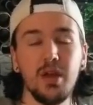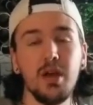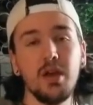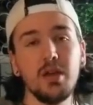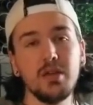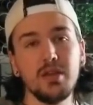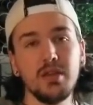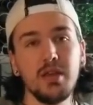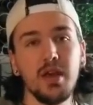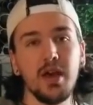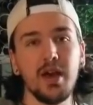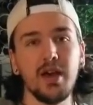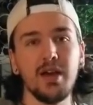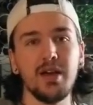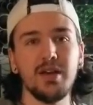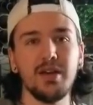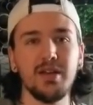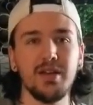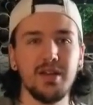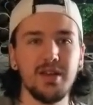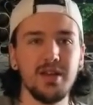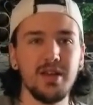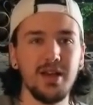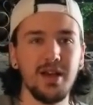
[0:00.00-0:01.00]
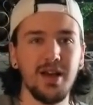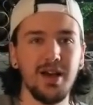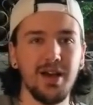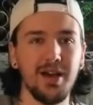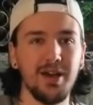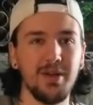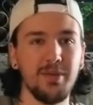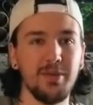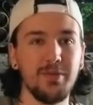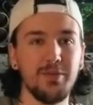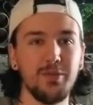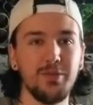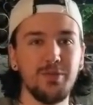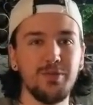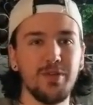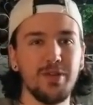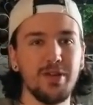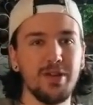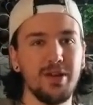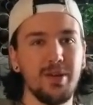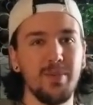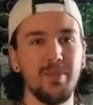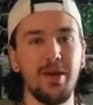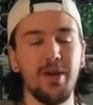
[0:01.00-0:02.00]
Yeah. If you fed
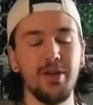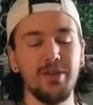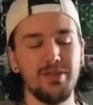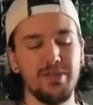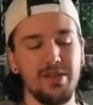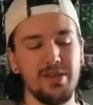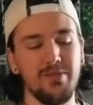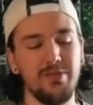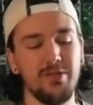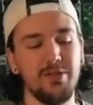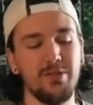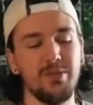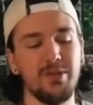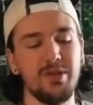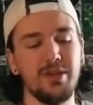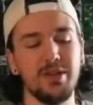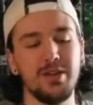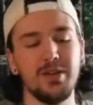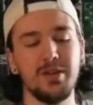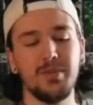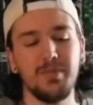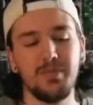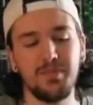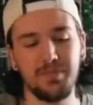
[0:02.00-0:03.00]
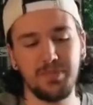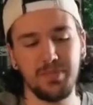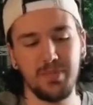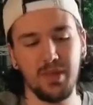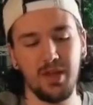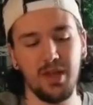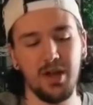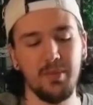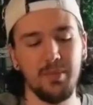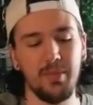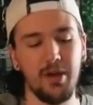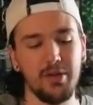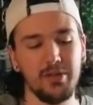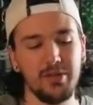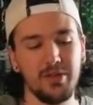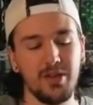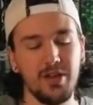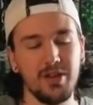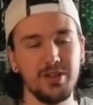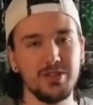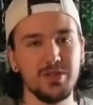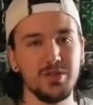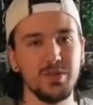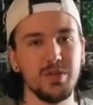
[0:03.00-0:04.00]
in a mouse every week, and a mouse
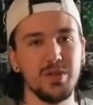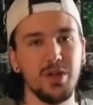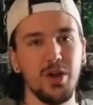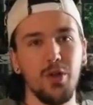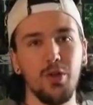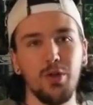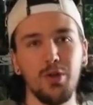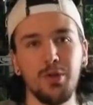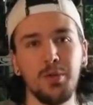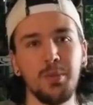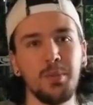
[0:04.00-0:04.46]
cost you $1,